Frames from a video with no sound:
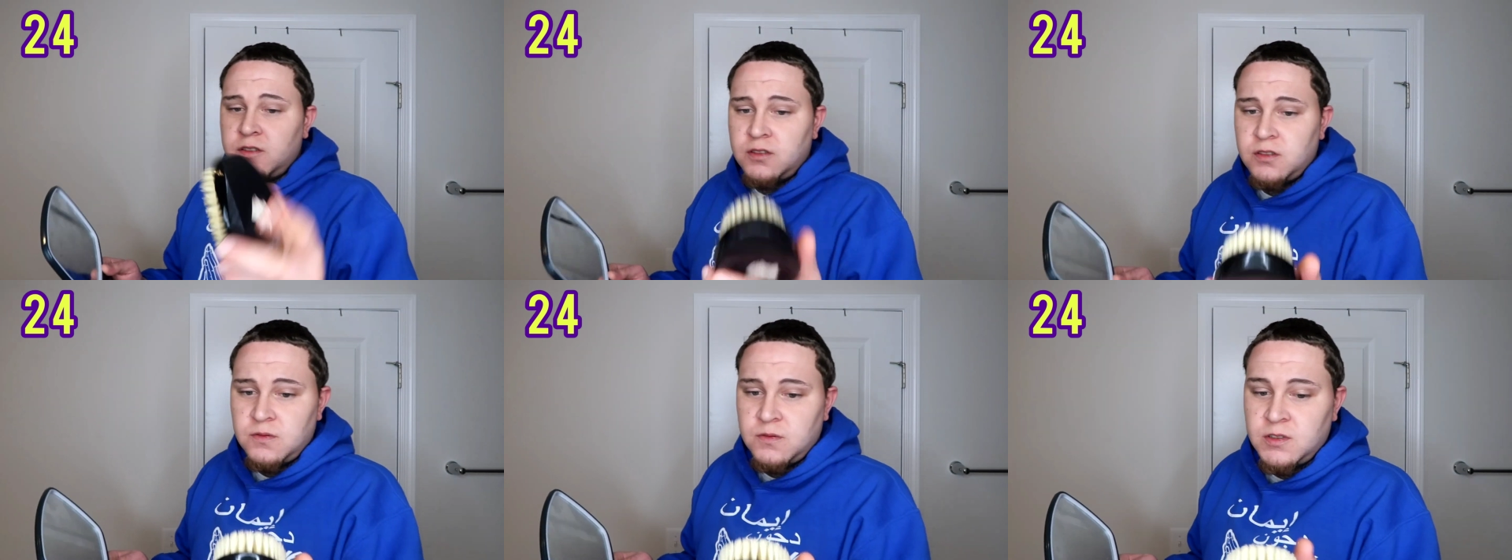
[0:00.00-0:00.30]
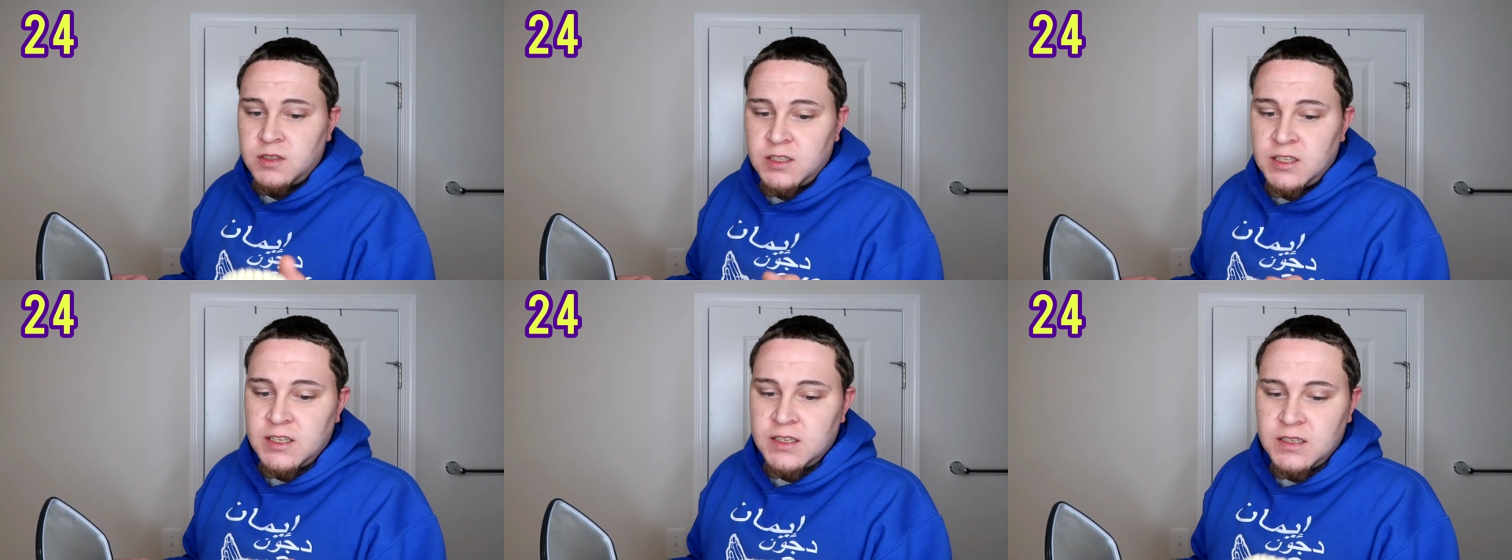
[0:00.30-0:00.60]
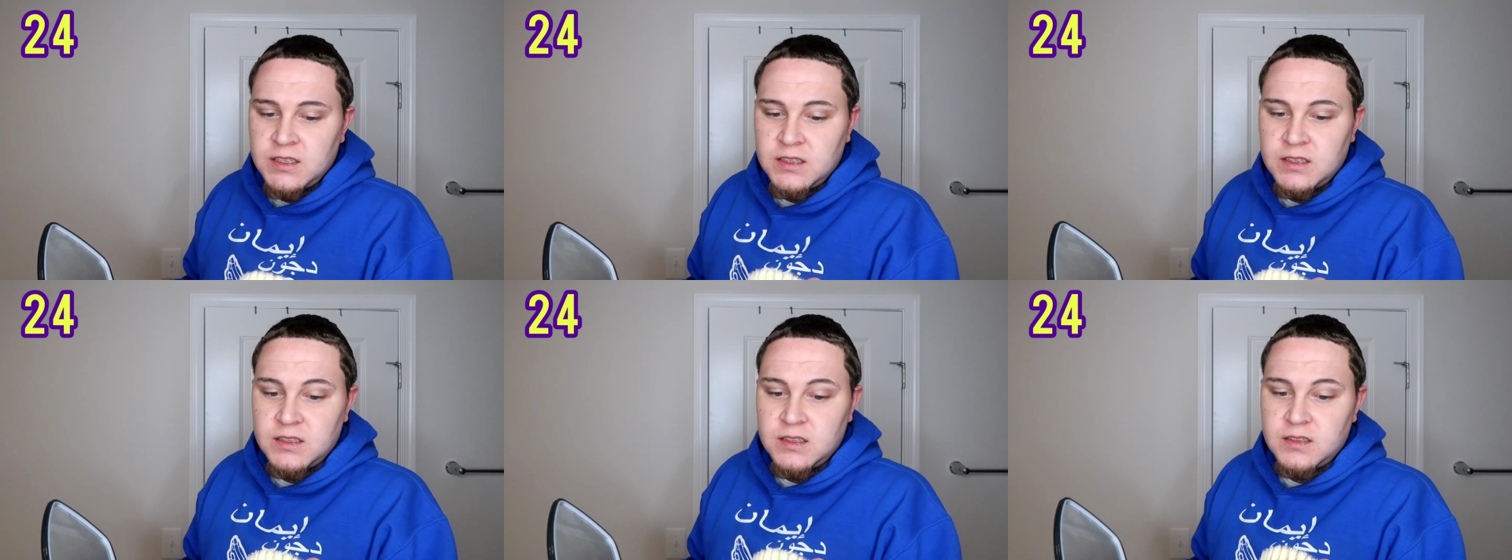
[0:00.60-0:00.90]
You know what?
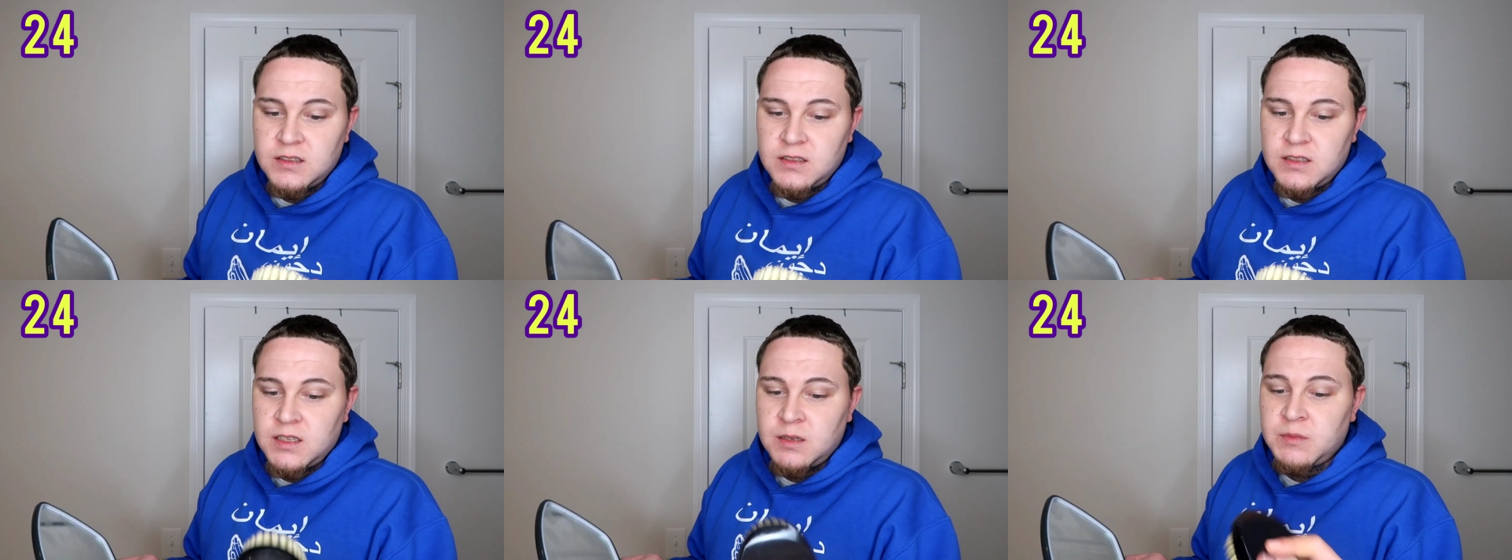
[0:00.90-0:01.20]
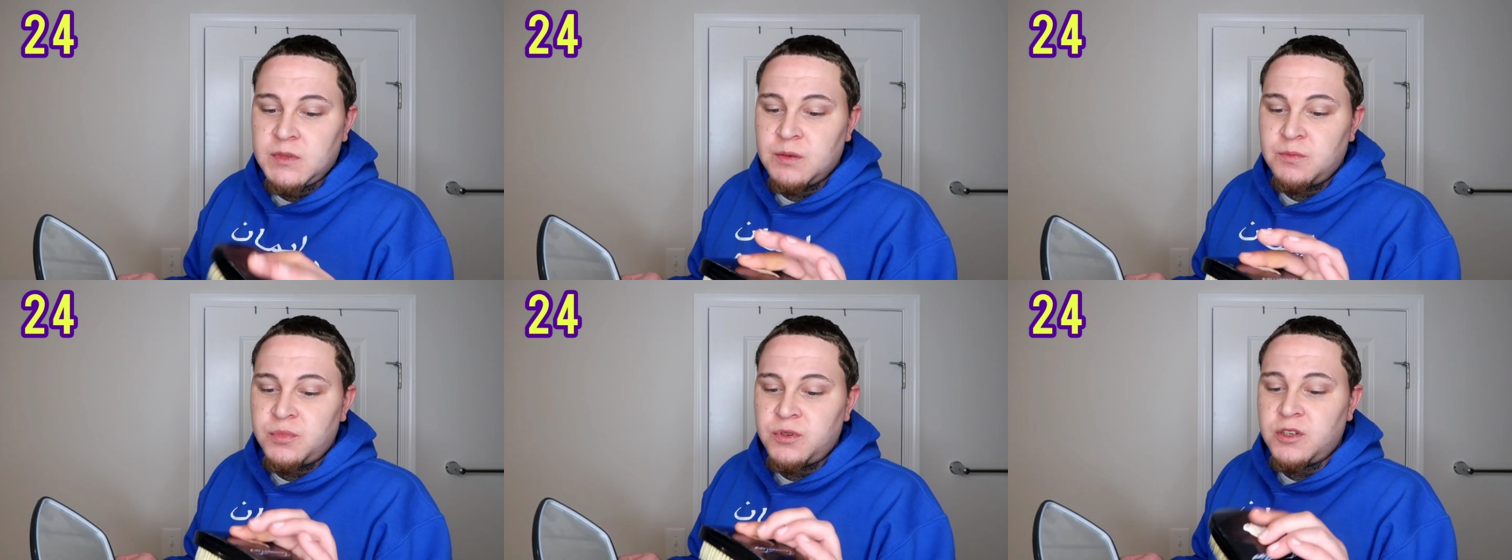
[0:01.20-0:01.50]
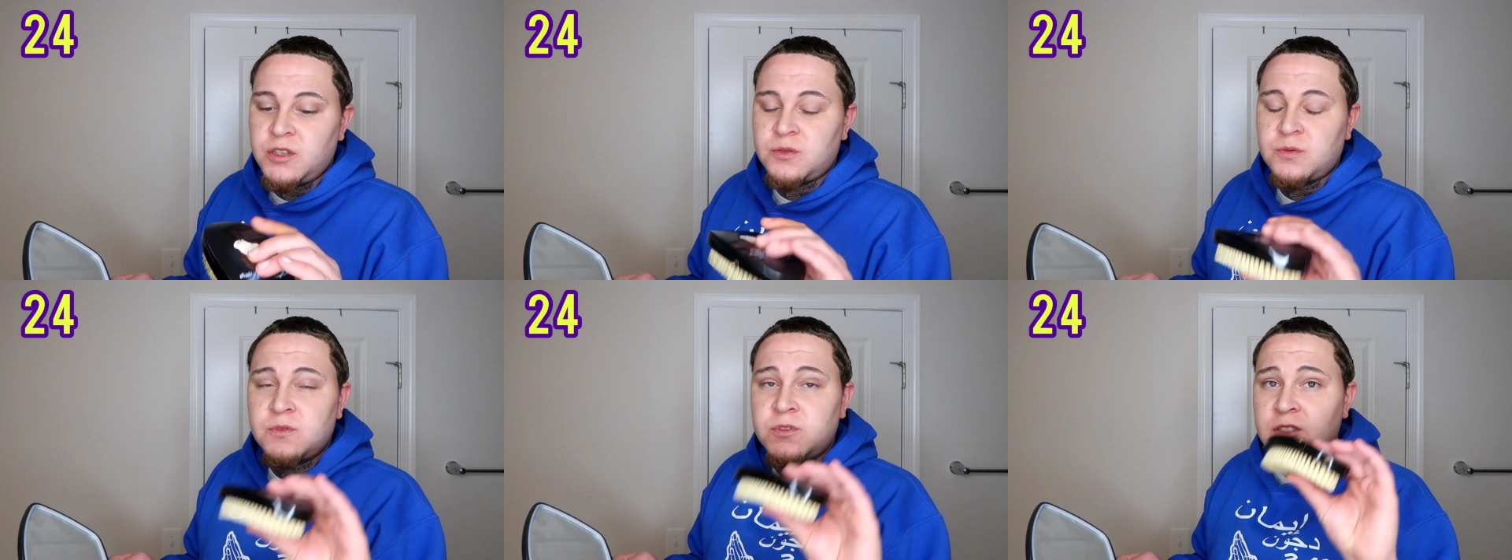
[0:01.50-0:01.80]
I might
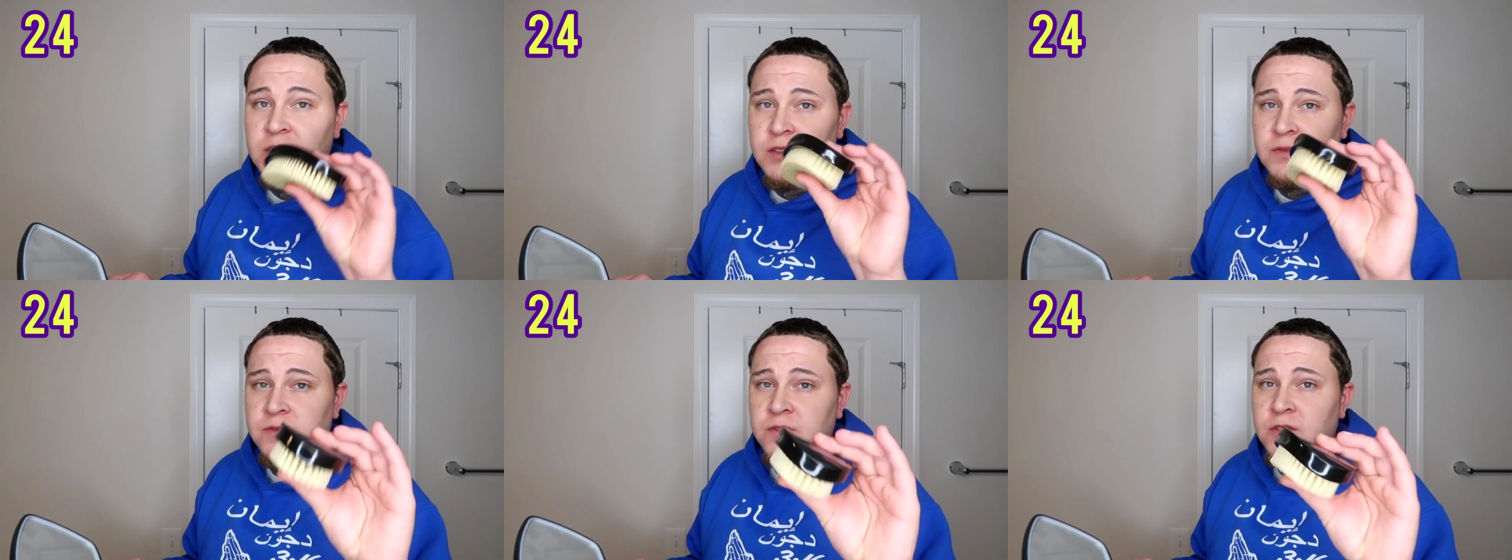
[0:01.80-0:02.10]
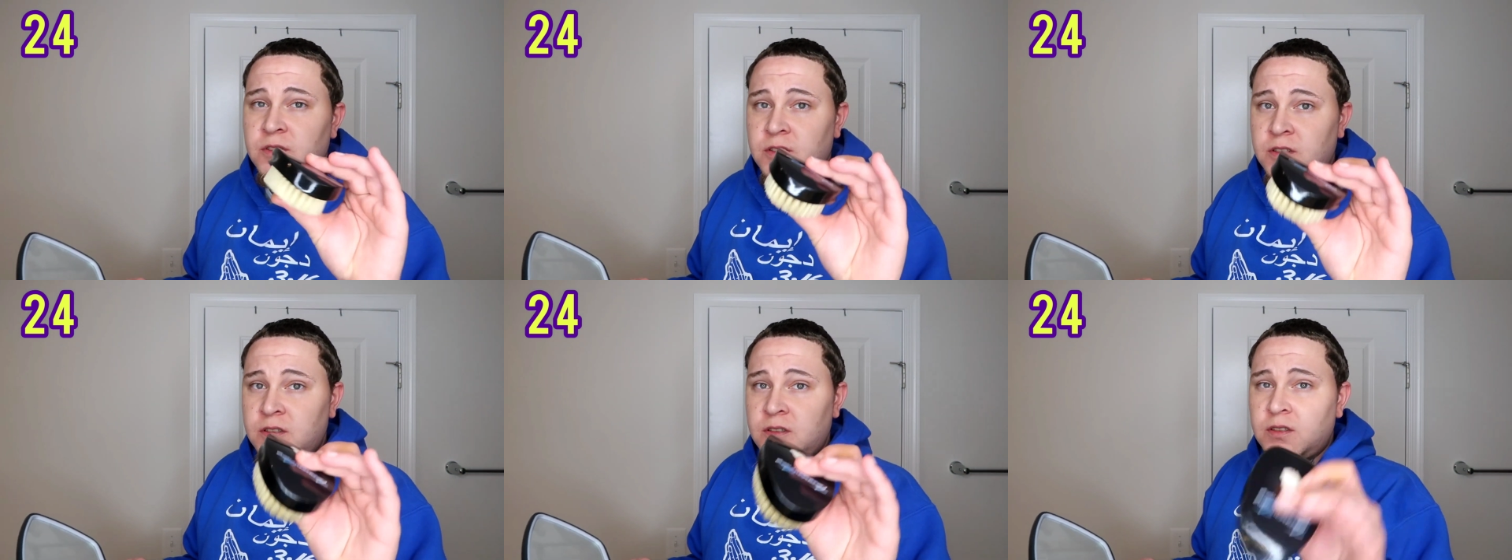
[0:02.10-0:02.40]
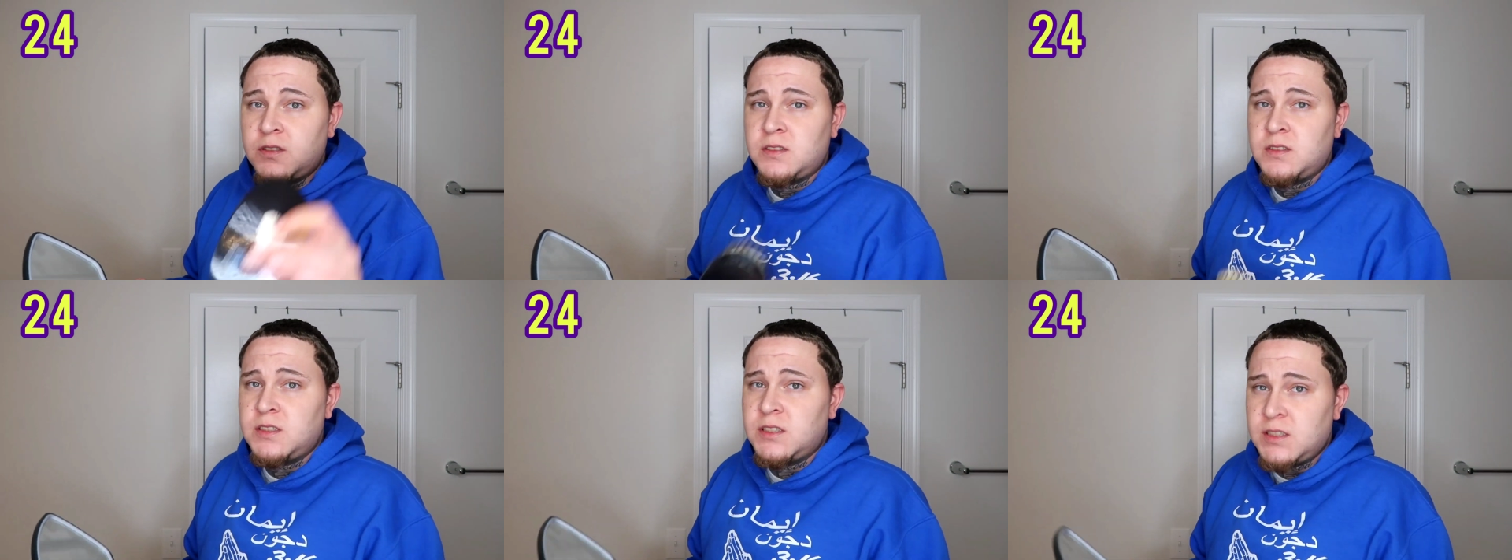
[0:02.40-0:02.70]
brush with this for